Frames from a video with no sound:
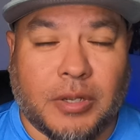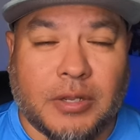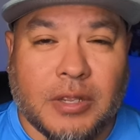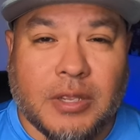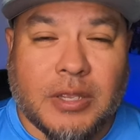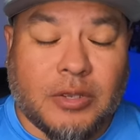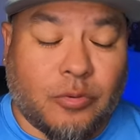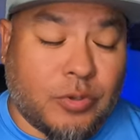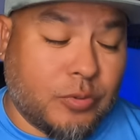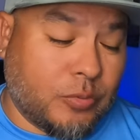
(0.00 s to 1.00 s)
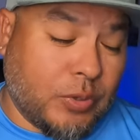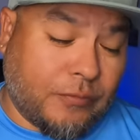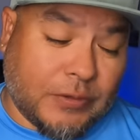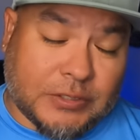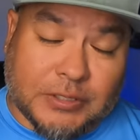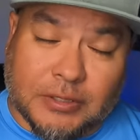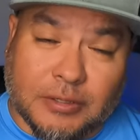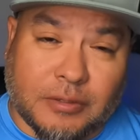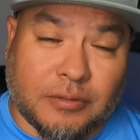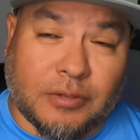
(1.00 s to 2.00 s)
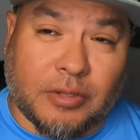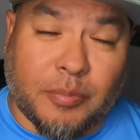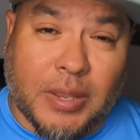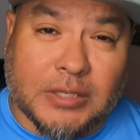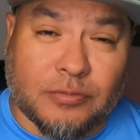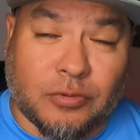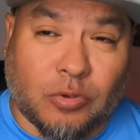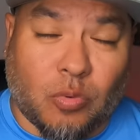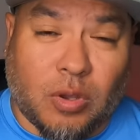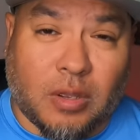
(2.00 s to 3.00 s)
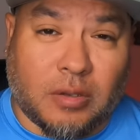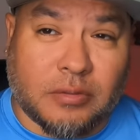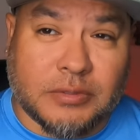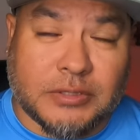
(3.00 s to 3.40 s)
But we would we fished there on the banks for a little while,